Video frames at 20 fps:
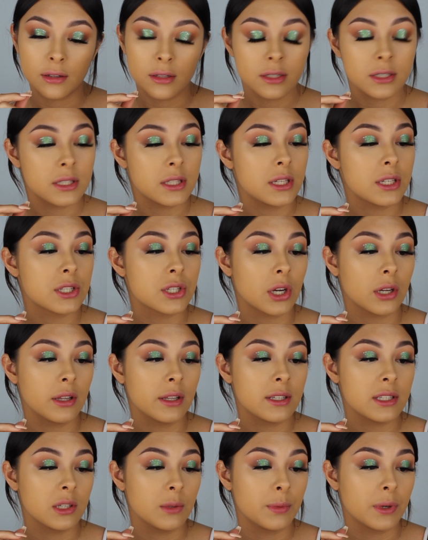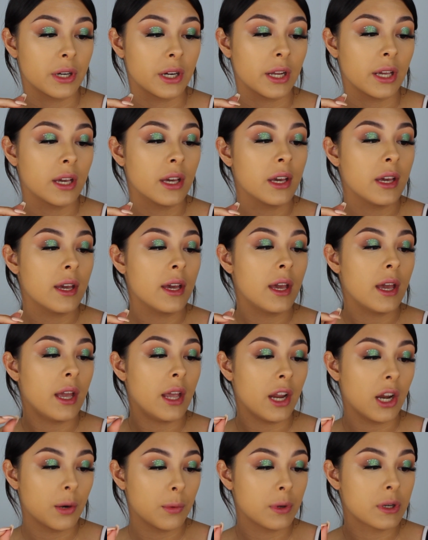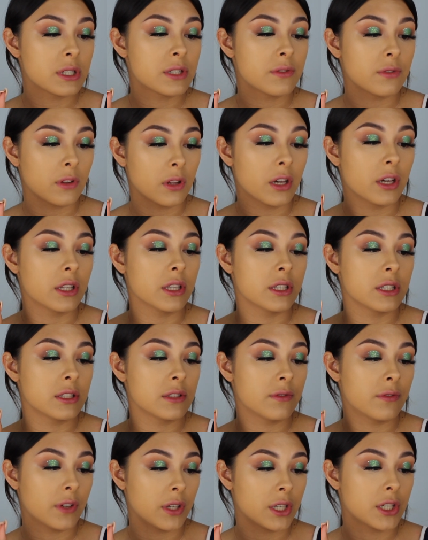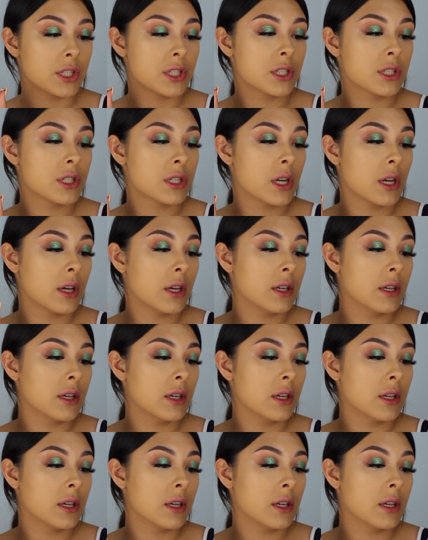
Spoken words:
This is the Charlotte Tilbury Airbrush Flawless Finish